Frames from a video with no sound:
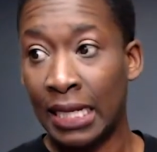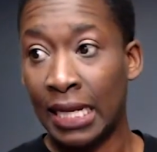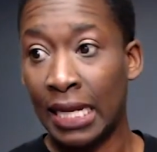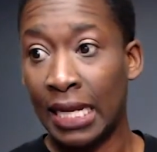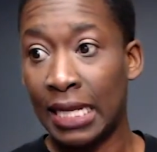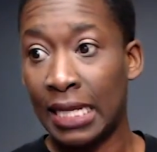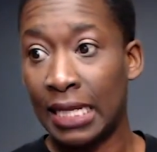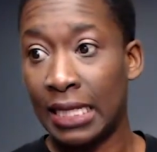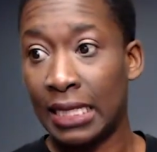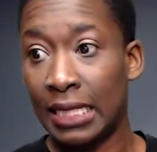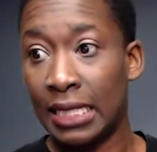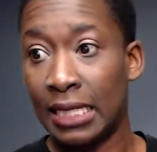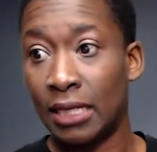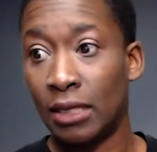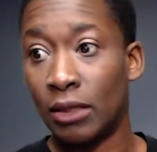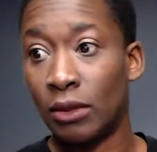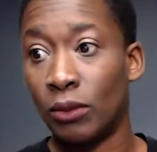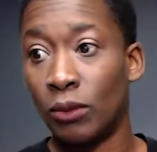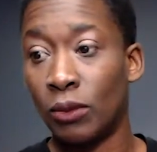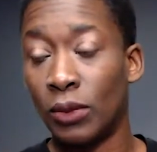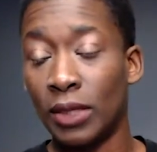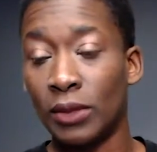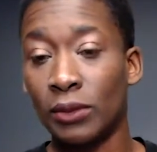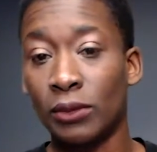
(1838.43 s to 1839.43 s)
And
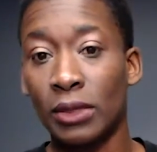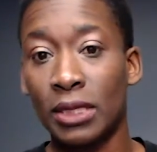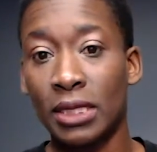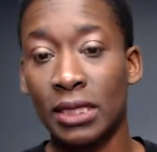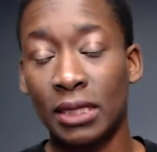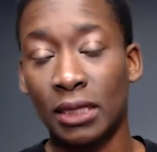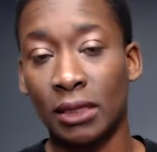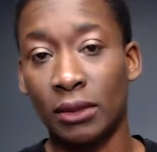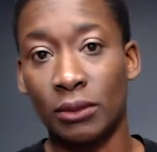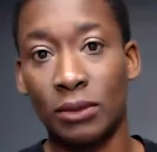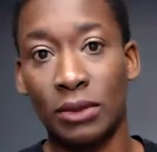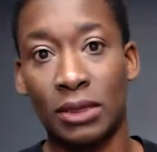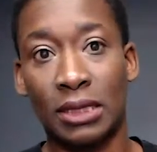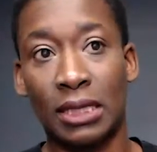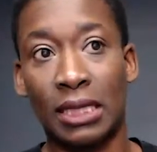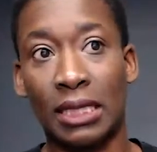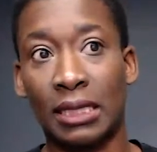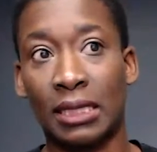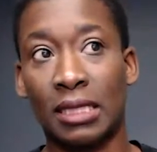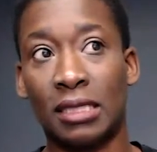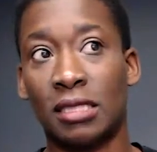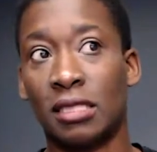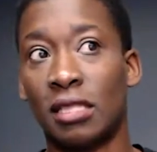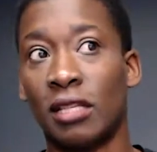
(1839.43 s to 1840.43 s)
one recently was
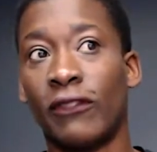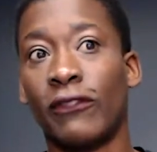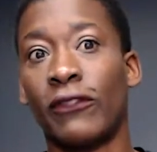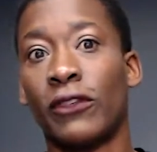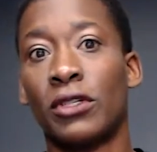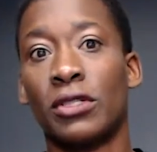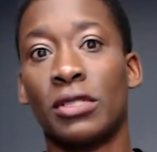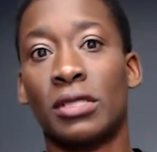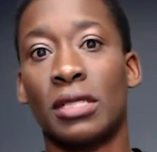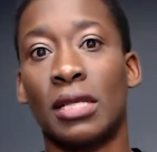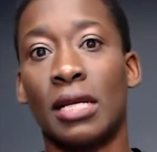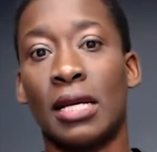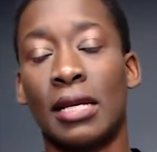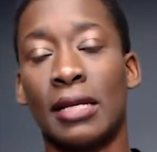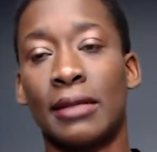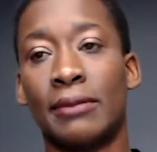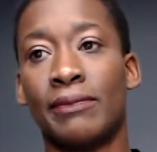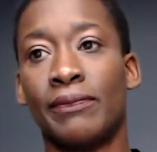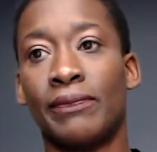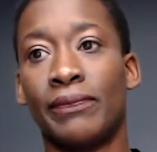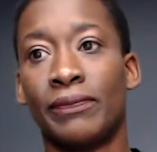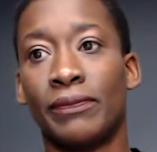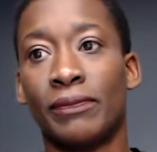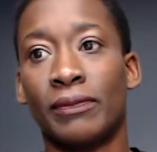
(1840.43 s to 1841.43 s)
like, this is the first
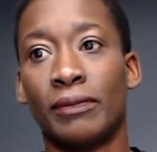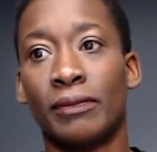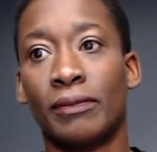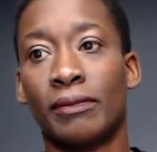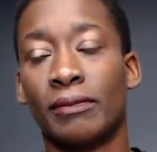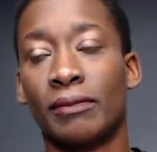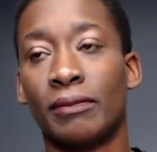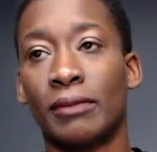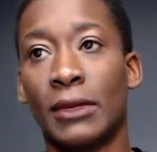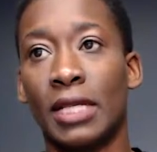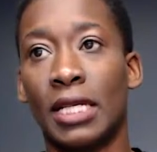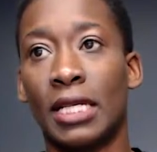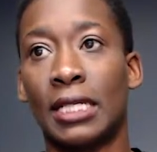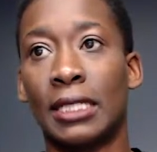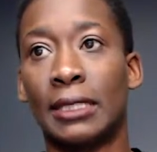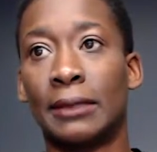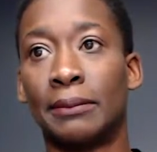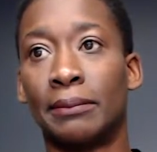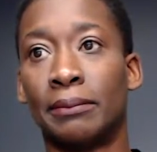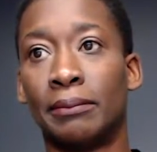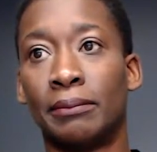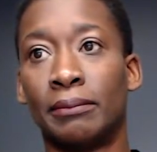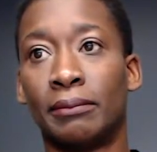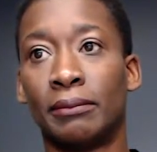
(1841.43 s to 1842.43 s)
time
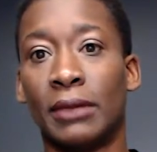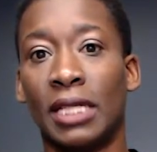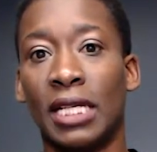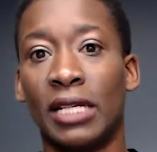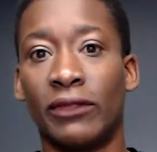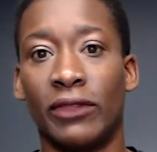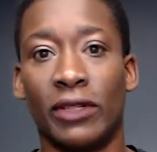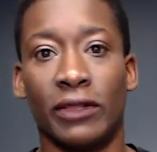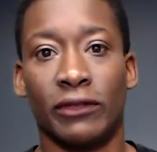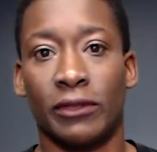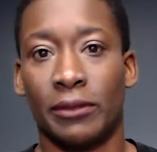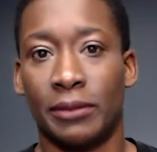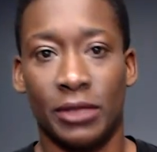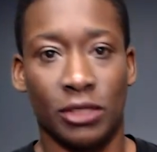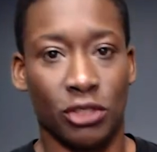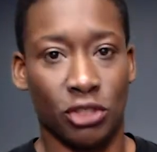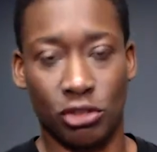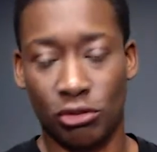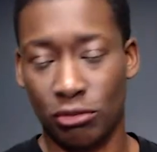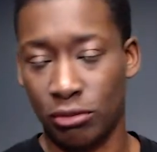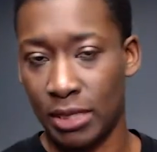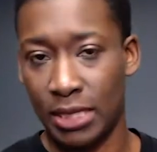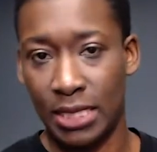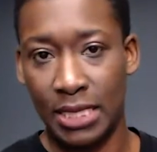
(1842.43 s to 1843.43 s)
I've ever been
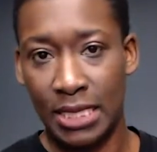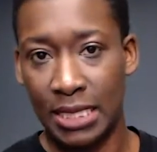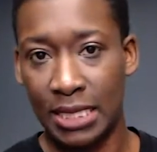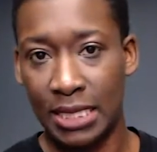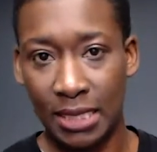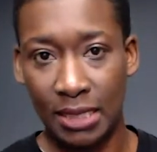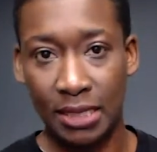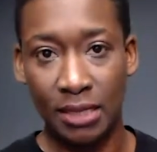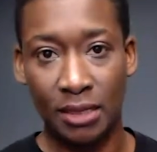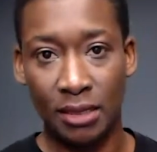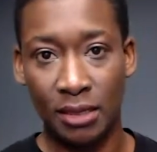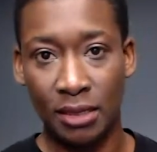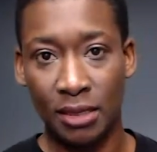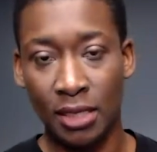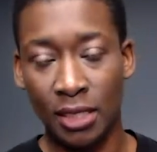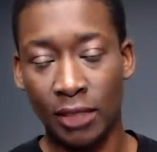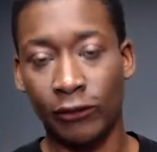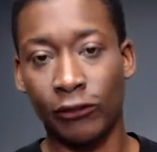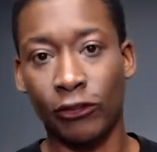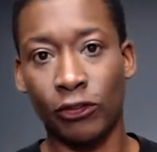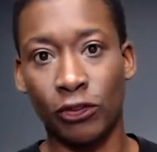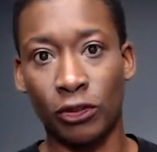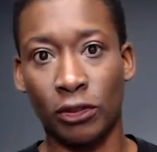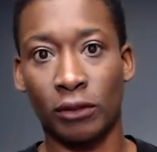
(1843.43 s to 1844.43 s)
treated
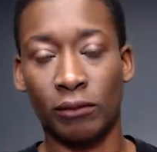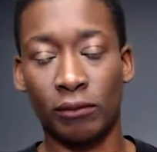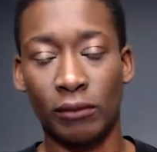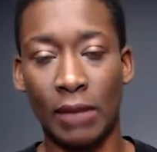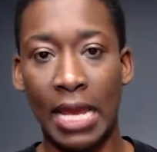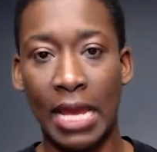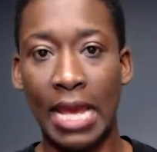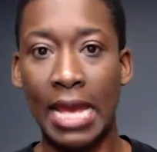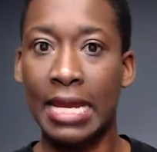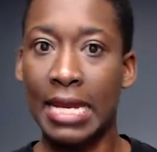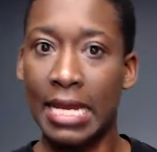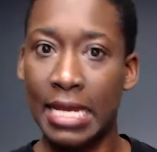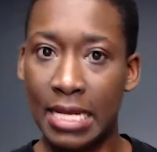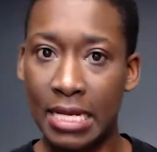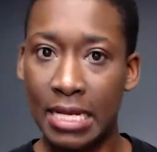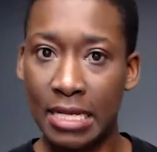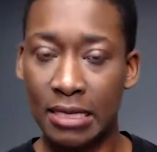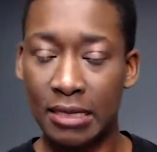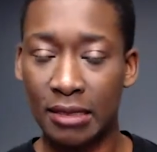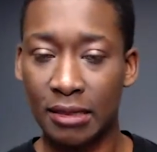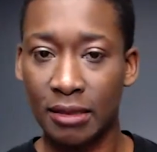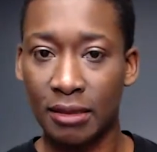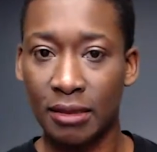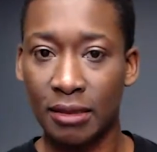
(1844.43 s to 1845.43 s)
for
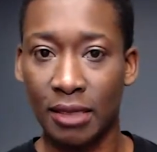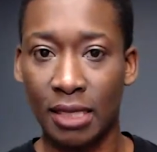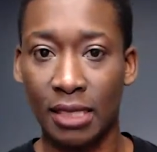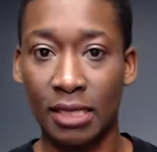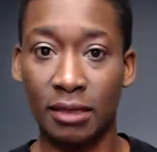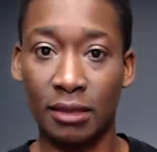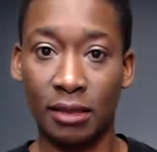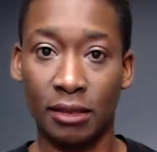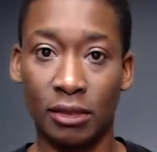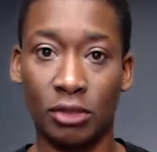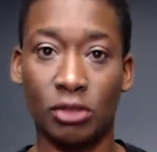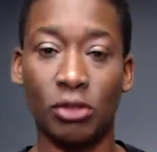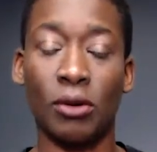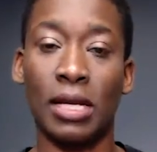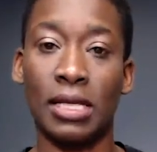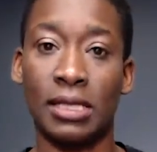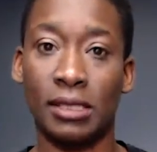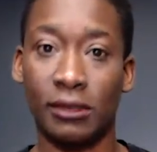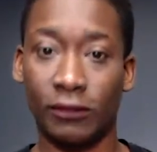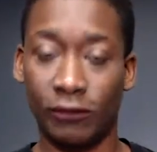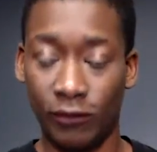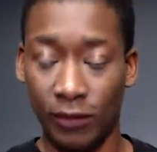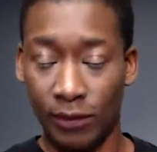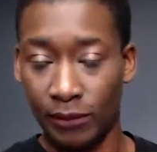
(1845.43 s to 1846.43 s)
headaches, as
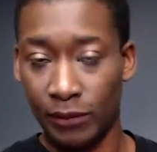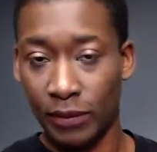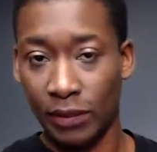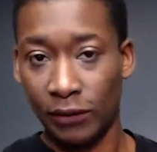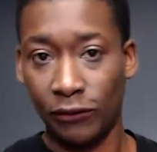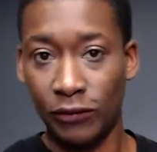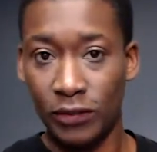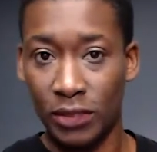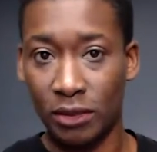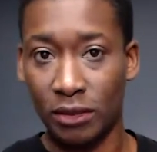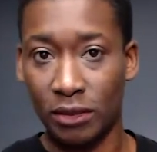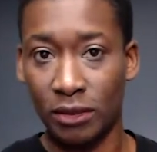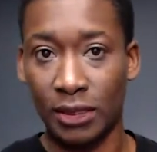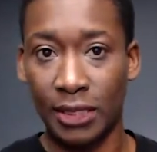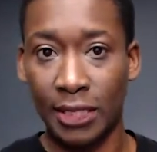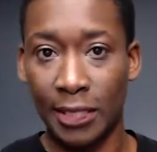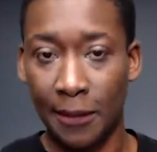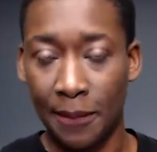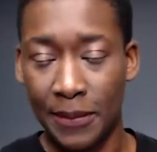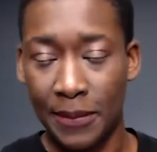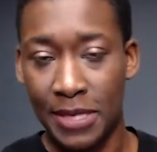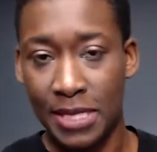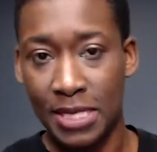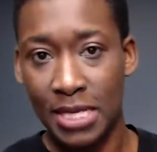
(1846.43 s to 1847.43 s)
from the physical
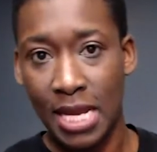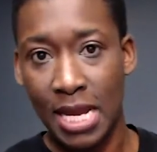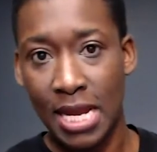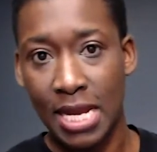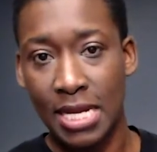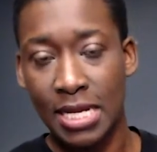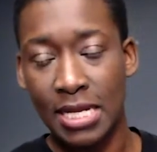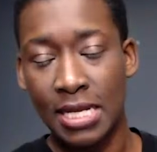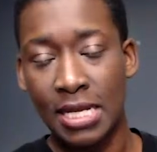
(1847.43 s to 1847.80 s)
therapy side.